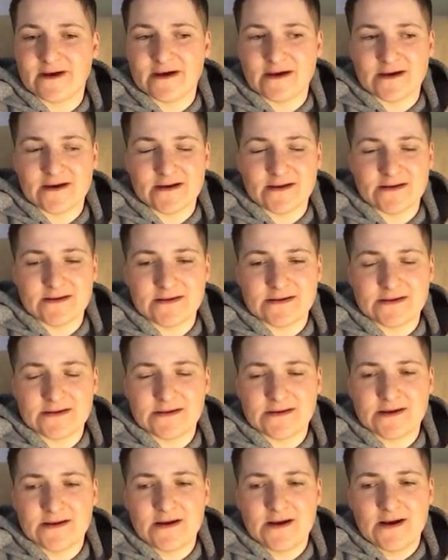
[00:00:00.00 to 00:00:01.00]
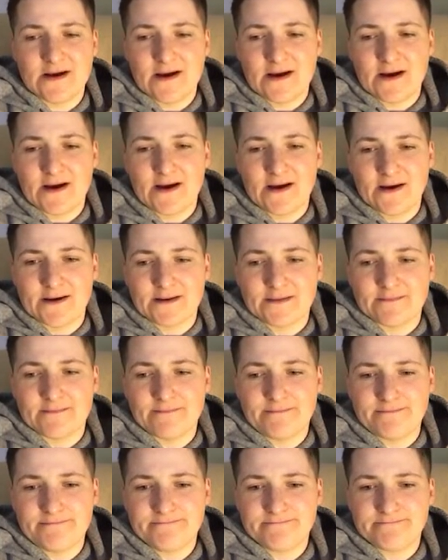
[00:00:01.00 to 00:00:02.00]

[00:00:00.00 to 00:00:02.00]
And um,